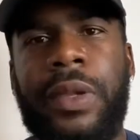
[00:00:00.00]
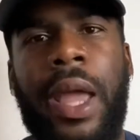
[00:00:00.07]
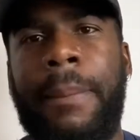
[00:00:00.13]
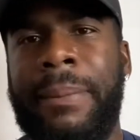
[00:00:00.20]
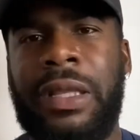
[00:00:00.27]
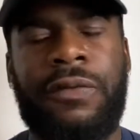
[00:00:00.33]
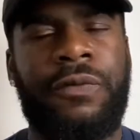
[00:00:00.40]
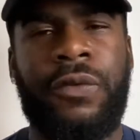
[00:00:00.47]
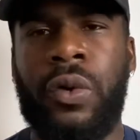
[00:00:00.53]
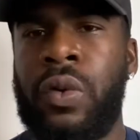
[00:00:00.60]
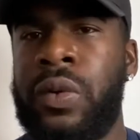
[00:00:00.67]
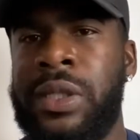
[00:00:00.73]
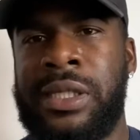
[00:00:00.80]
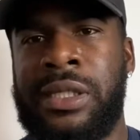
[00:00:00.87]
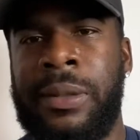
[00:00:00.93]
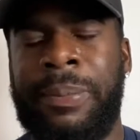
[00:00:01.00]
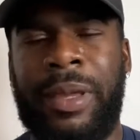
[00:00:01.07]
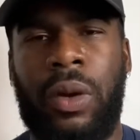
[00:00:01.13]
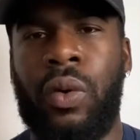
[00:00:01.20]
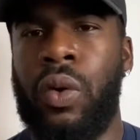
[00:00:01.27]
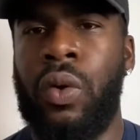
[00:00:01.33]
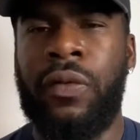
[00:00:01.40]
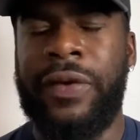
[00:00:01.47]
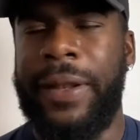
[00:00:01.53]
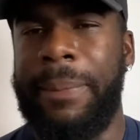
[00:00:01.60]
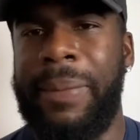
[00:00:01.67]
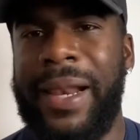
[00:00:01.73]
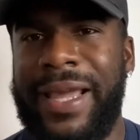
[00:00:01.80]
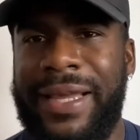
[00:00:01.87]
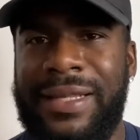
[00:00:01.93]
Midfield bit all over the
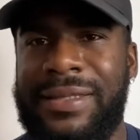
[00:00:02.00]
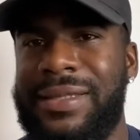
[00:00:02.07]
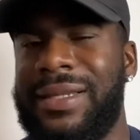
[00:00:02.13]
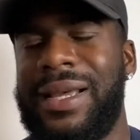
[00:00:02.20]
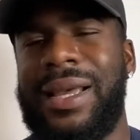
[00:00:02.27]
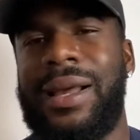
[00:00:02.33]
place.